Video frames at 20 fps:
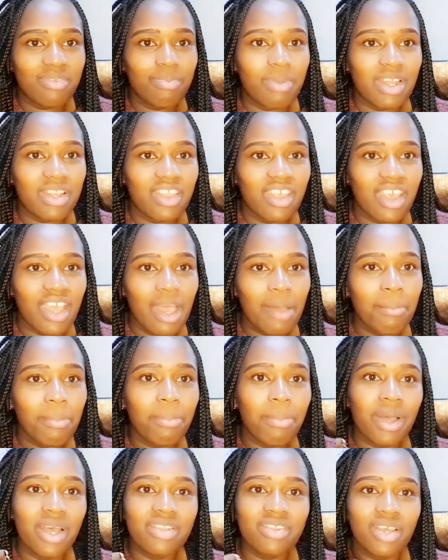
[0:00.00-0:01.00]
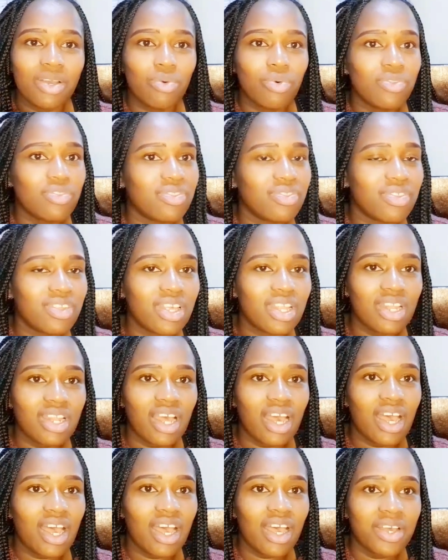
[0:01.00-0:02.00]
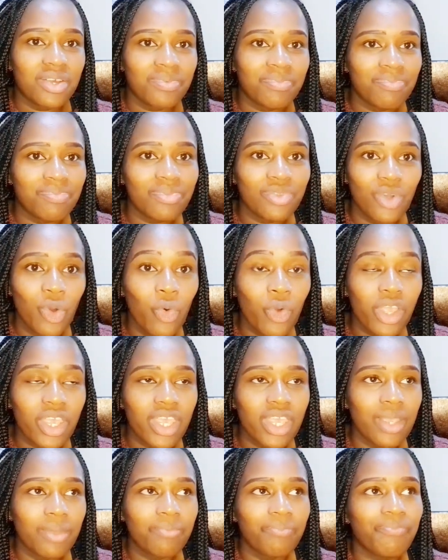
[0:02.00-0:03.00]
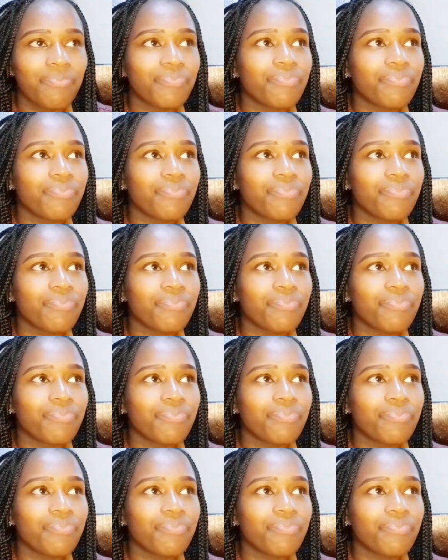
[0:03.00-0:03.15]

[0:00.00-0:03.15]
But the upper part, I was still okay.